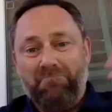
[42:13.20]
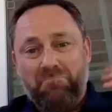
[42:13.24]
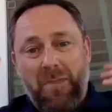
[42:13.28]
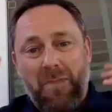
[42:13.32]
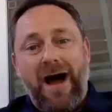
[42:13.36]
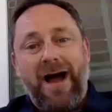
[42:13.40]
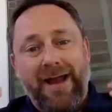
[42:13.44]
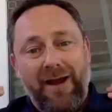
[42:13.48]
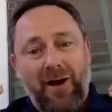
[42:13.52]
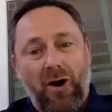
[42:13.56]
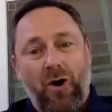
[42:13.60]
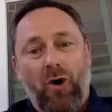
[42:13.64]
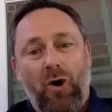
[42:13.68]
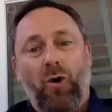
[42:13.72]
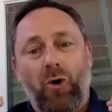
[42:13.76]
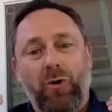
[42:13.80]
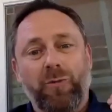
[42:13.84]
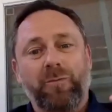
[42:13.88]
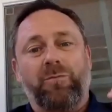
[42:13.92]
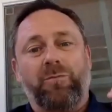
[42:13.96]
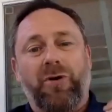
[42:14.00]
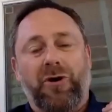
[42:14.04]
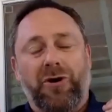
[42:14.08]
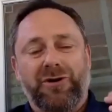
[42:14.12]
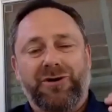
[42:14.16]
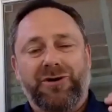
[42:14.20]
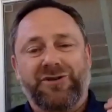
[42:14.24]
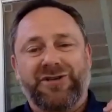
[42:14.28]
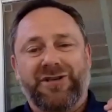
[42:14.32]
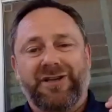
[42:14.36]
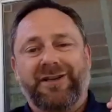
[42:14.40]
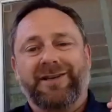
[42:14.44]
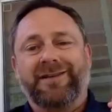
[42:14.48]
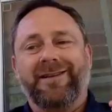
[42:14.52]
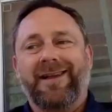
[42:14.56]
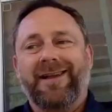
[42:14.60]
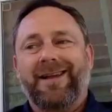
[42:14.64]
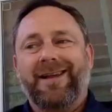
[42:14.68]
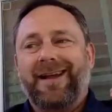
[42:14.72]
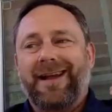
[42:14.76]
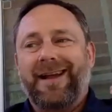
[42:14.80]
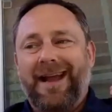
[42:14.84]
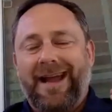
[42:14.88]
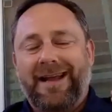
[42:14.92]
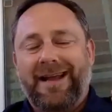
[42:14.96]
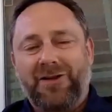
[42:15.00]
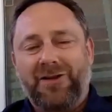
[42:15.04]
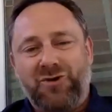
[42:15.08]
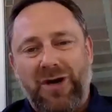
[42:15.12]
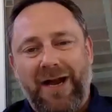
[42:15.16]
my own person
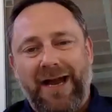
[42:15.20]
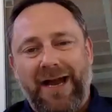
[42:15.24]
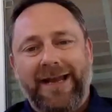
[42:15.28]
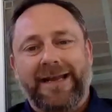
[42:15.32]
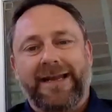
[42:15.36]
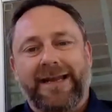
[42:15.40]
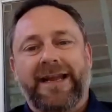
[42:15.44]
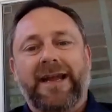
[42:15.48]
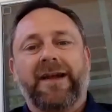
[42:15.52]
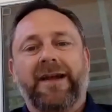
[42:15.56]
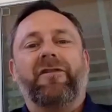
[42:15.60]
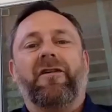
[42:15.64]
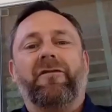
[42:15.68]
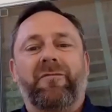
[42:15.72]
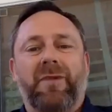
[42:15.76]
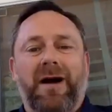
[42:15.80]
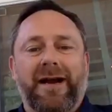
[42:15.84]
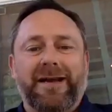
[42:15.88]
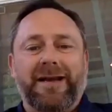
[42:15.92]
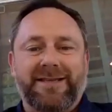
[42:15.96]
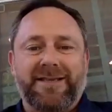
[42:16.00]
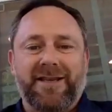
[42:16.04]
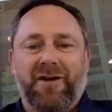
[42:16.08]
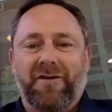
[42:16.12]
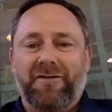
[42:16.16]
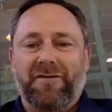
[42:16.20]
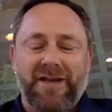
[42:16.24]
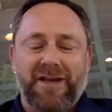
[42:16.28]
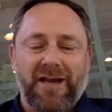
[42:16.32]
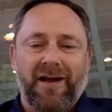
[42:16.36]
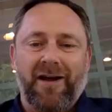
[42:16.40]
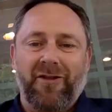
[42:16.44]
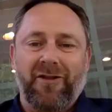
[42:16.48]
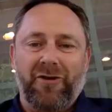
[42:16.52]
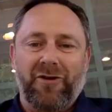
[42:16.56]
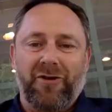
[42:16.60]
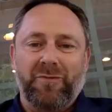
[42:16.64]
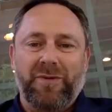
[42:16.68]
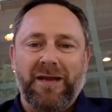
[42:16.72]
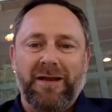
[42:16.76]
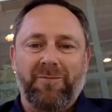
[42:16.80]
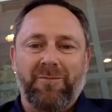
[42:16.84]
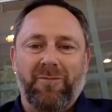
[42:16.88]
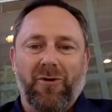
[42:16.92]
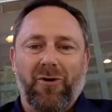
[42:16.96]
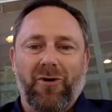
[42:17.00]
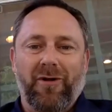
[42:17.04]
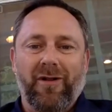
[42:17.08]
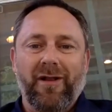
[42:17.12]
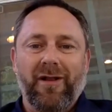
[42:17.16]
and try and give of myself to other
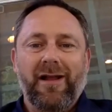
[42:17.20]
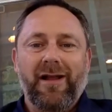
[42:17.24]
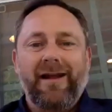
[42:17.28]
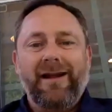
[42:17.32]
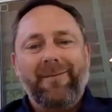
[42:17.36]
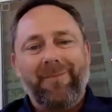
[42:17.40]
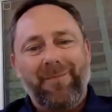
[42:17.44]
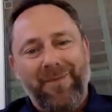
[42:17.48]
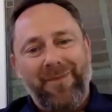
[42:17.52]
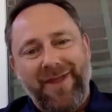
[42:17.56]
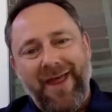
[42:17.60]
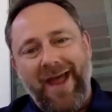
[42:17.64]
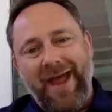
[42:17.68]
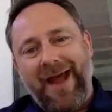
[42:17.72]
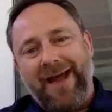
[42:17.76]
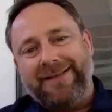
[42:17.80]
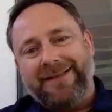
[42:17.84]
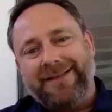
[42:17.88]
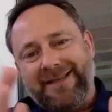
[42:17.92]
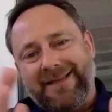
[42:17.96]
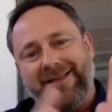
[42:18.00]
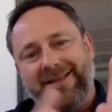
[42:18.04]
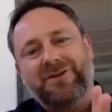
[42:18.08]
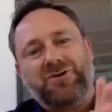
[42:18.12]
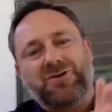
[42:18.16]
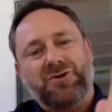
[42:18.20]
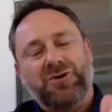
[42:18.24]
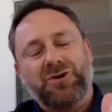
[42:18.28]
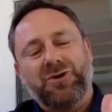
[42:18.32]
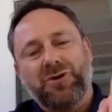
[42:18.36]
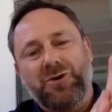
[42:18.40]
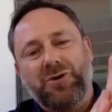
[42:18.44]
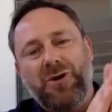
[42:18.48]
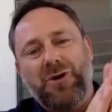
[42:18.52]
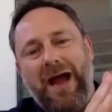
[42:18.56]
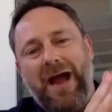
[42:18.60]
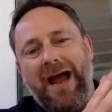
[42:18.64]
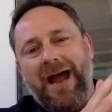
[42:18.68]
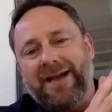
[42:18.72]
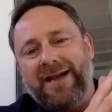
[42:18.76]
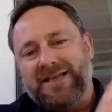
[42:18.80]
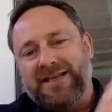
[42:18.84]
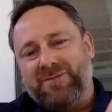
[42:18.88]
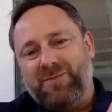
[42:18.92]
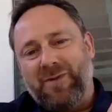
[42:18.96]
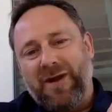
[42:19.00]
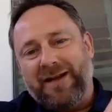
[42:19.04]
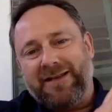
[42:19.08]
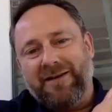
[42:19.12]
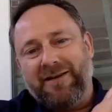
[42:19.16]
people. That's the true
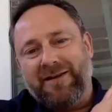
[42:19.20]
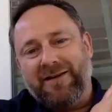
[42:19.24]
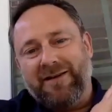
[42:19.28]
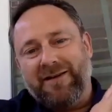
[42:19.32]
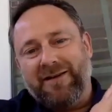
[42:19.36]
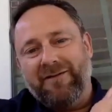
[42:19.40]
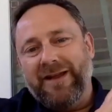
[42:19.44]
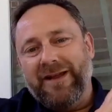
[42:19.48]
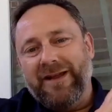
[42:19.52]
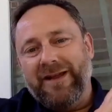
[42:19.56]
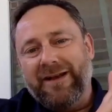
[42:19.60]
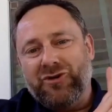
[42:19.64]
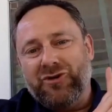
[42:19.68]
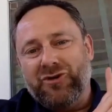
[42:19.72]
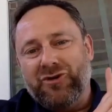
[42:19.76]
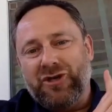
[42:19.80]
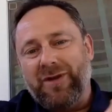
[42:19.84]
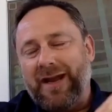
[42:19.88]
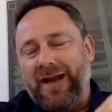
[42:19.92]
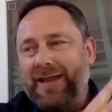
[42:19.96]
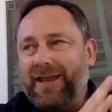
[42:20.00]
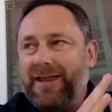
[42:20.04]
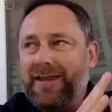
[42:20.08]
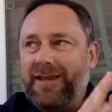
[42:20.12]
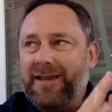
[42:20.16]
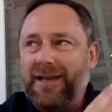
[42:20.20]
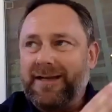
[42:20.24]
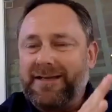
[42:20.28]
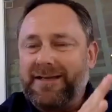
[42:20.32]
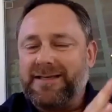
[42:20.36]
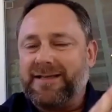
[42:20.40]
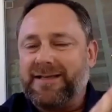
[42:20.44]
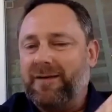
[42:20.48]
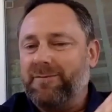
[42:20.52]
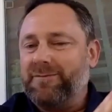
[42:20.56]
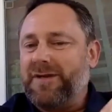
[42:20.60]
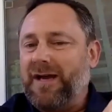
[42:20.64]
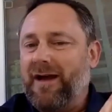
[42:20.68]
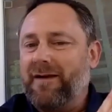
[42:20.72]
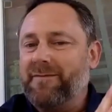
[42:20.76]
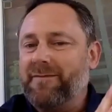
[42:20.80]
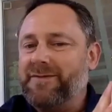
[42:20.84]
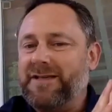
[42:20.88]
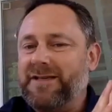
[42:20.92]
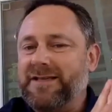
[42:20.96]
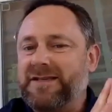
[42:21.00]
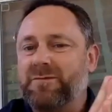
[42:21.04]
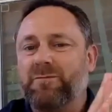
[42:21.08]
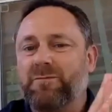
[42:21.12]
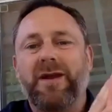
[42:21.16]
aspect of leadership that I think
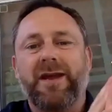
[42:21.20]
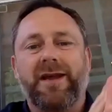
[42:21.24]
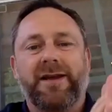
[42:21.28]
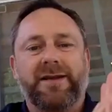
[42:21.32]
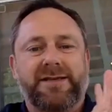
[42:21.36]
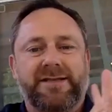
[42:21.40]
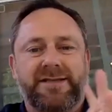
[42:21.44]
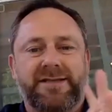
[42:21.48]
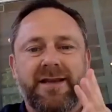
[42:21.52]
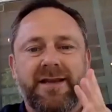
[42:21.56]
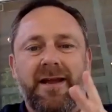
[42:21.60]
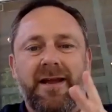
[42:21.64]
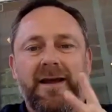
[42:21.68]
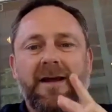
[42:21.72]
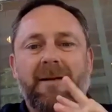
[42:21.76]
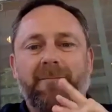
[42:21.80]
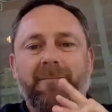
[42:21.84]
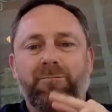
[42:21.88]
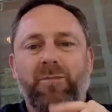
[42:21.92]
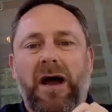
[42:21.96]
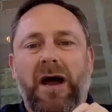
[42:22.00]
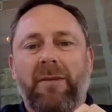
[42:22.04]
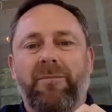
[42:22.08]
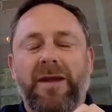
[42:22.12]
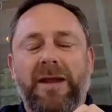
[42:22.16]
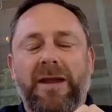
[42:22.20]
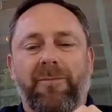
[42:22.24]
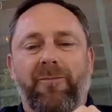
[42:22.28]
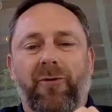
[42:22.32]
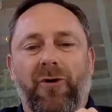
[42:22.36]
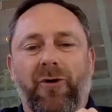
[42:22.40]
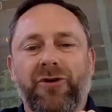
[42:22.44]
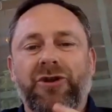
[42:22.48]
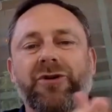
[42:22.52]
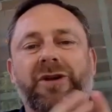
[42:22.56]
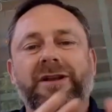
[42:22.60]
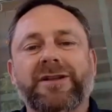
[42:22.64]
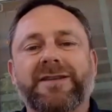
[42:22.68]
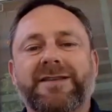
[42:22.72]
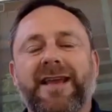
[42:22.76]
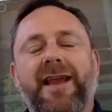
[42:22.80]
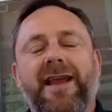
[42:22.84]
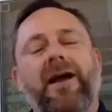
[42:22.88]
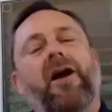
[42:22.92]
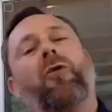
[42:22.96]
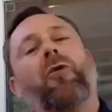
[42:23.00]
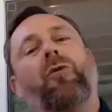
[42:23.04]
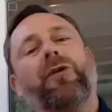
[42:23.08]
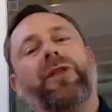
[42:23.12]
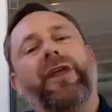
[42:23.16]
sometimes is missed by people. And you can
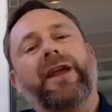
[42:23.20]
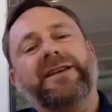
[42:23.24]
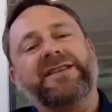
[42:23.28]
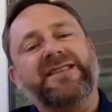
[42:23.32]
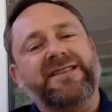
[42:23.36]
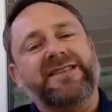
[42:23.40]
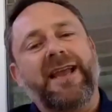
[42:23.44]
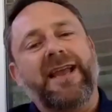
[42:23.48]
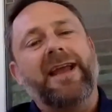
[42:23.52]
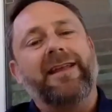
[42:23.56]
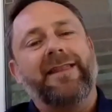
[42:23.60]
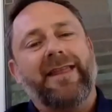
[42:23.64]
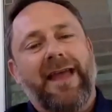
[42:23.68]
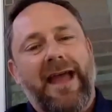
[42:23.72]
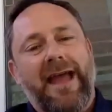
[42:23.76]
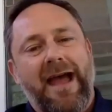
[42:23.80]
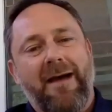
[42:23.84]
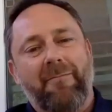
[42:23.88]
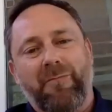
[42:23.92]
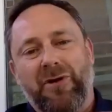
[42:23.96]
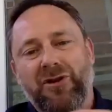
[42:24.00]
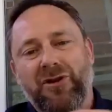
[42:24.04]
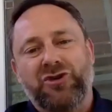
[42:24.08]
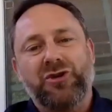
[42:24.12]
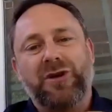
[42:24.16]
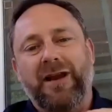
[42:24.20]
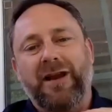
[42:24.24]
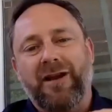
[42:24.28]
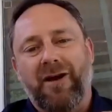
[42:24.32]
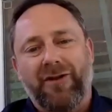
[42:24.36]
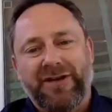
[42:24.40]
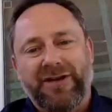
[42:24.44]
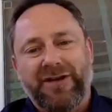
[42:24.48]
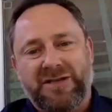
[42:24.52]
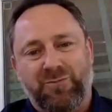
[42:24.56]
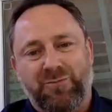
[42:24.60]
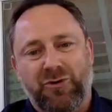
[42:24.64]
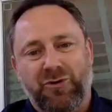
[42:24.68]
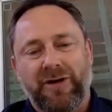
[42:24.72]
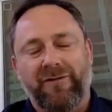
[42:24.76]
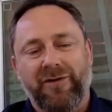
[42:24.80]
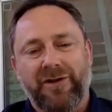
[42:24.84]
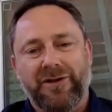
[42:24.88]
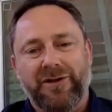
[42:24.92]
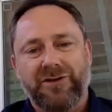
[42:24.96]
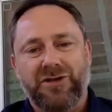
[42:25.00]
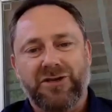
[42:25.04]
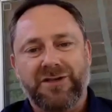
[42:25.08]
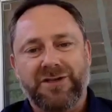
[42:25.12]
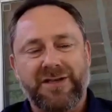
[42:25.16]
say, oh, well, they say that, but you get all these
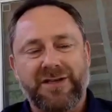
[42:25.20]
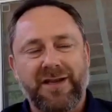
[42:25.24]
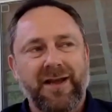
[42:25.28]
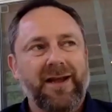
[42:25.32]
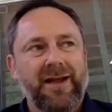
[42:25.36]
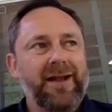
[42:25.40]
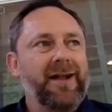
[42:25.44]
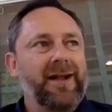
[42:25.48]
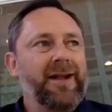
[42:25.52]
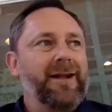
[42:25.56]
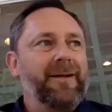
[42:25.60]
privileges.